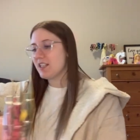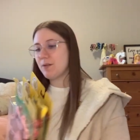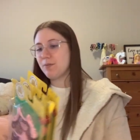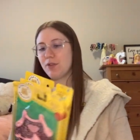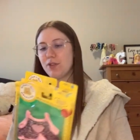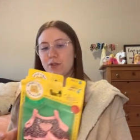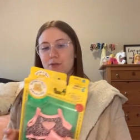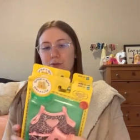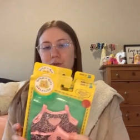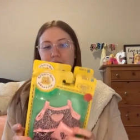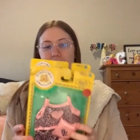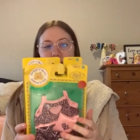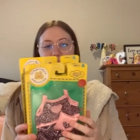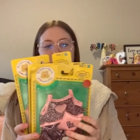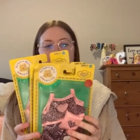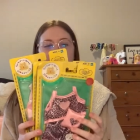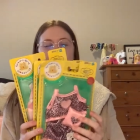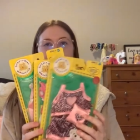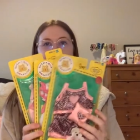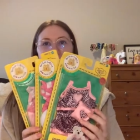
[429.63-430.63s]
up three
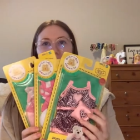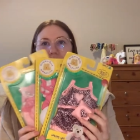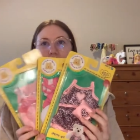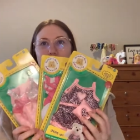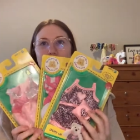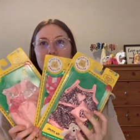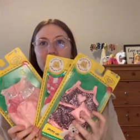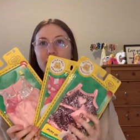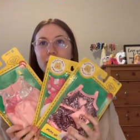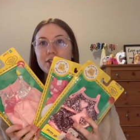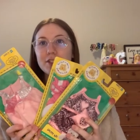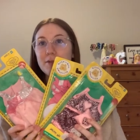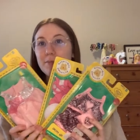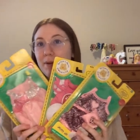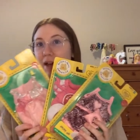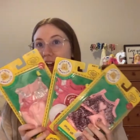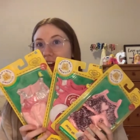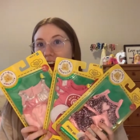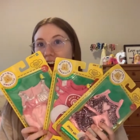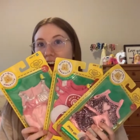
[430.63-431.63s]
of these
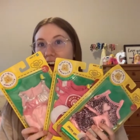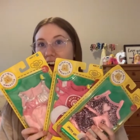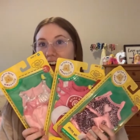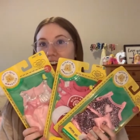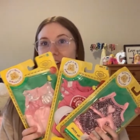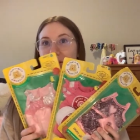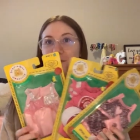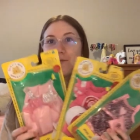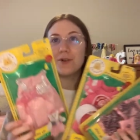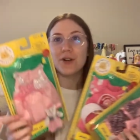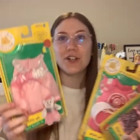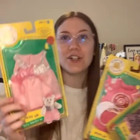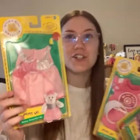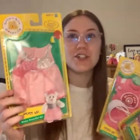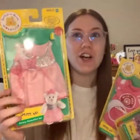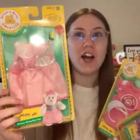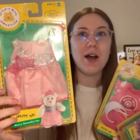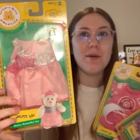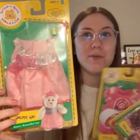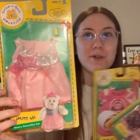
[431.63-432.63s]
Build-A-Bear
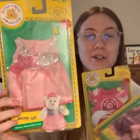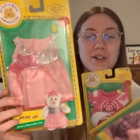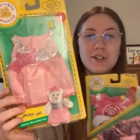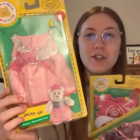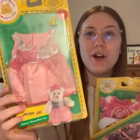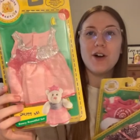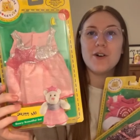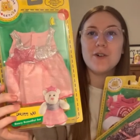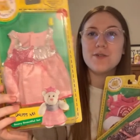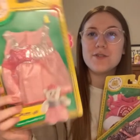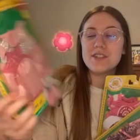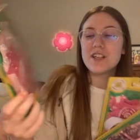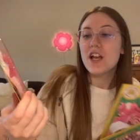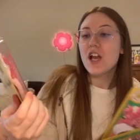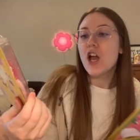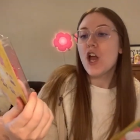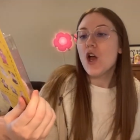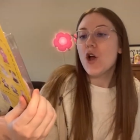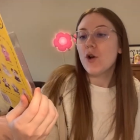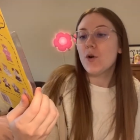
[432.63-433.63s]
Workshop clothes.
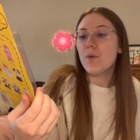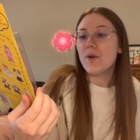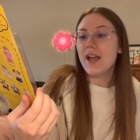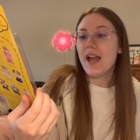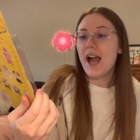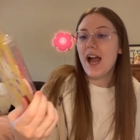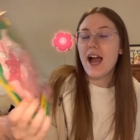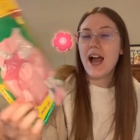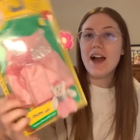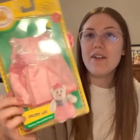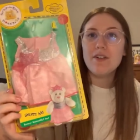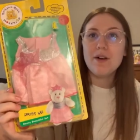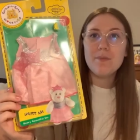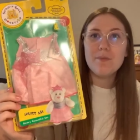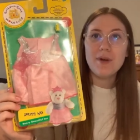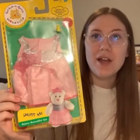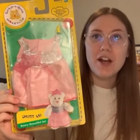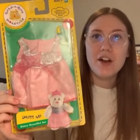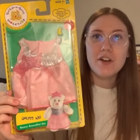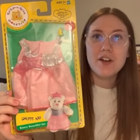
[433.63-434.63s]
We have
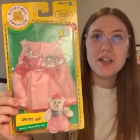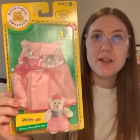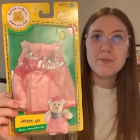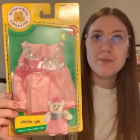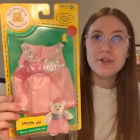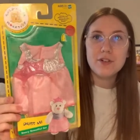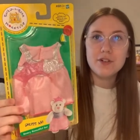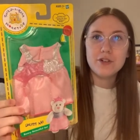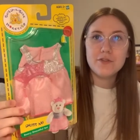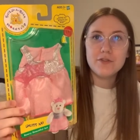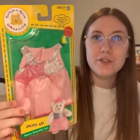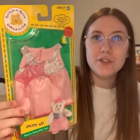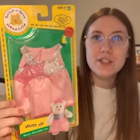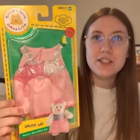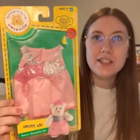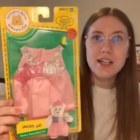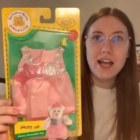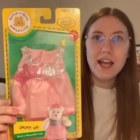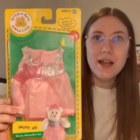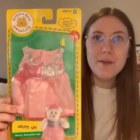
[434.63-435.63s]
Berry Beautiful
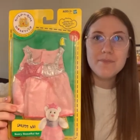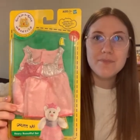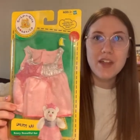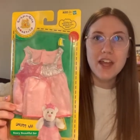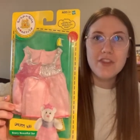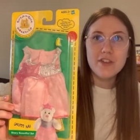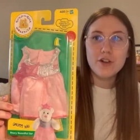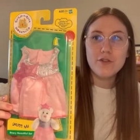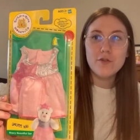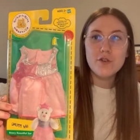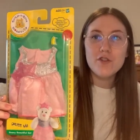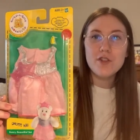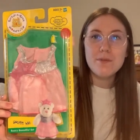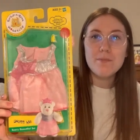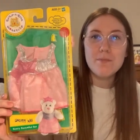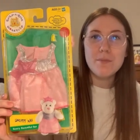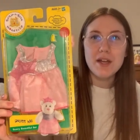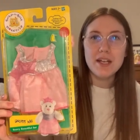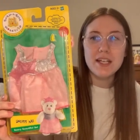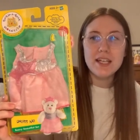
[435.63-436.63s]
set, and they're for the
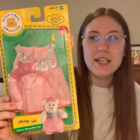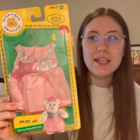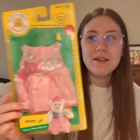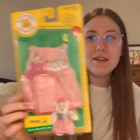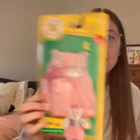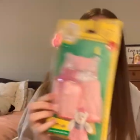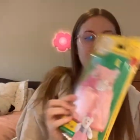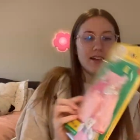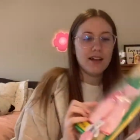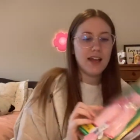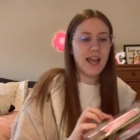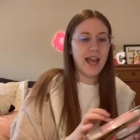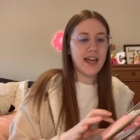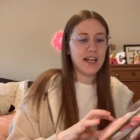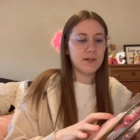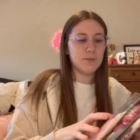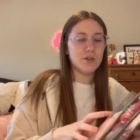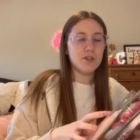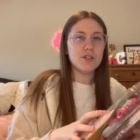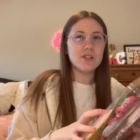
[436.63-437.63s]
mini
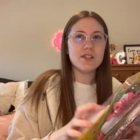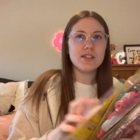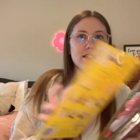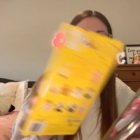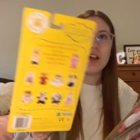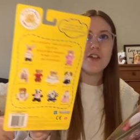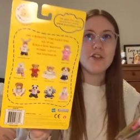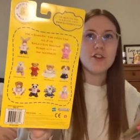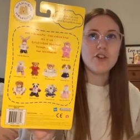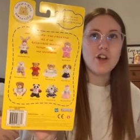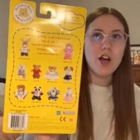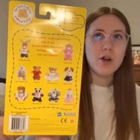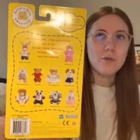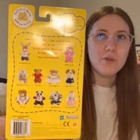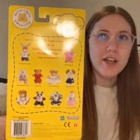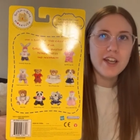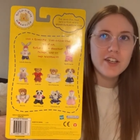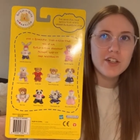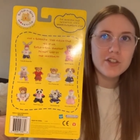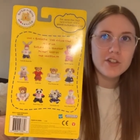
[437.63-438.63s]
animals. They're not
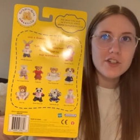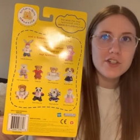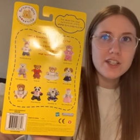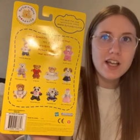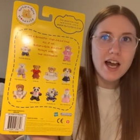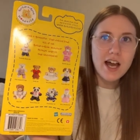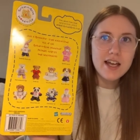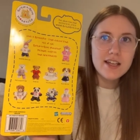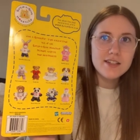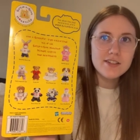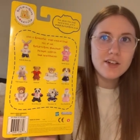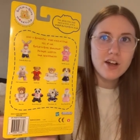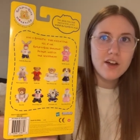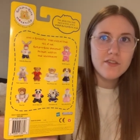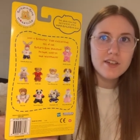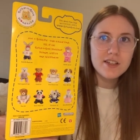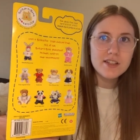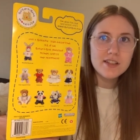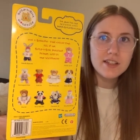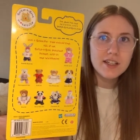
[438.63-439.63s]
regular sized,
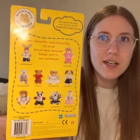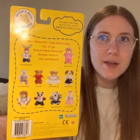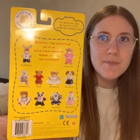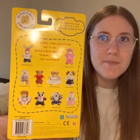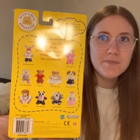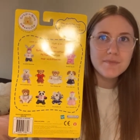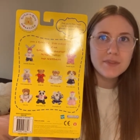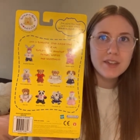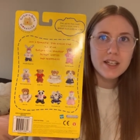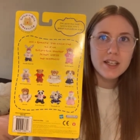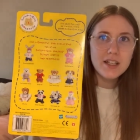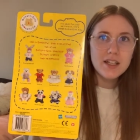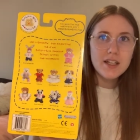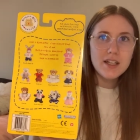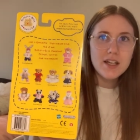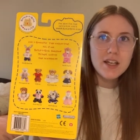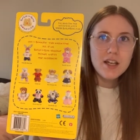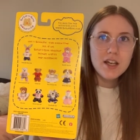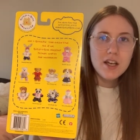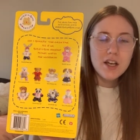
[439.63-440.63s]
obviously.
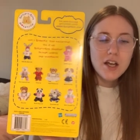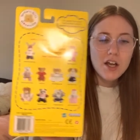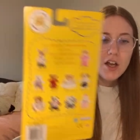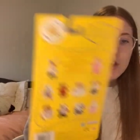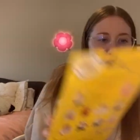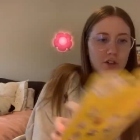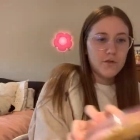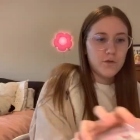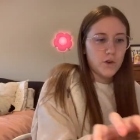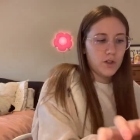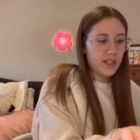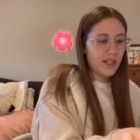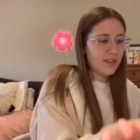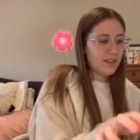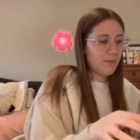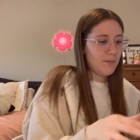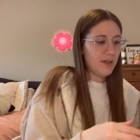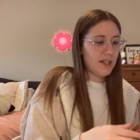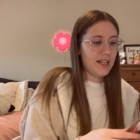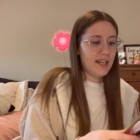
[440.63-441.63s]
They're for like the
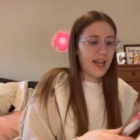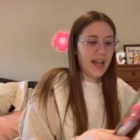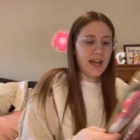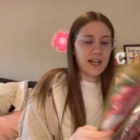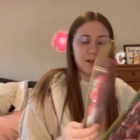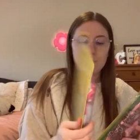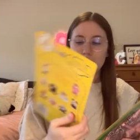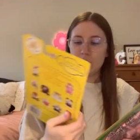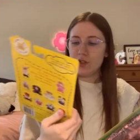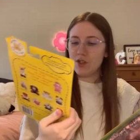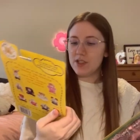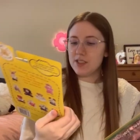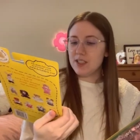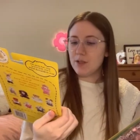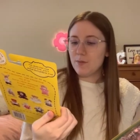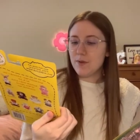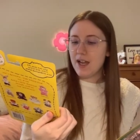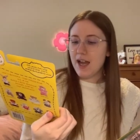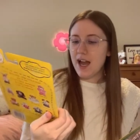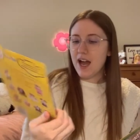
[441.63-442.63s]
mini animals.
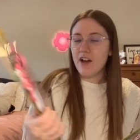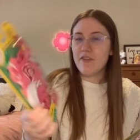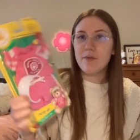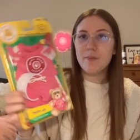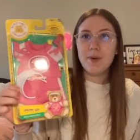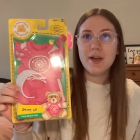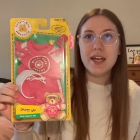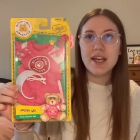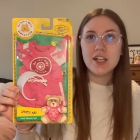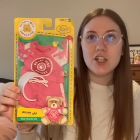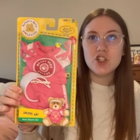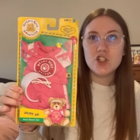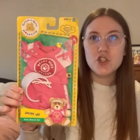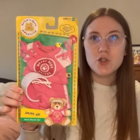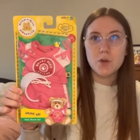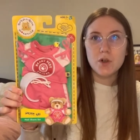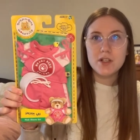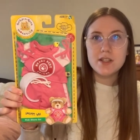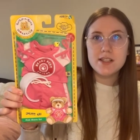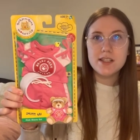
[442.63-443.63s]
Then we have Pink
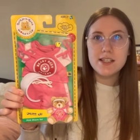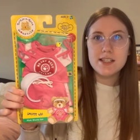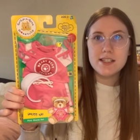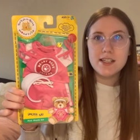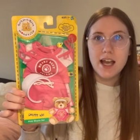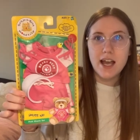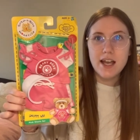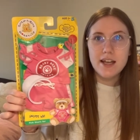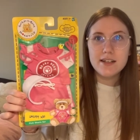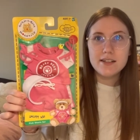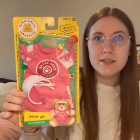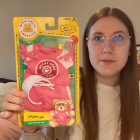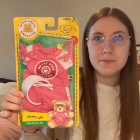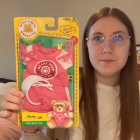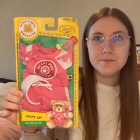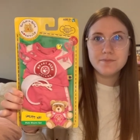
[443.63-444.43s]
Shorts set.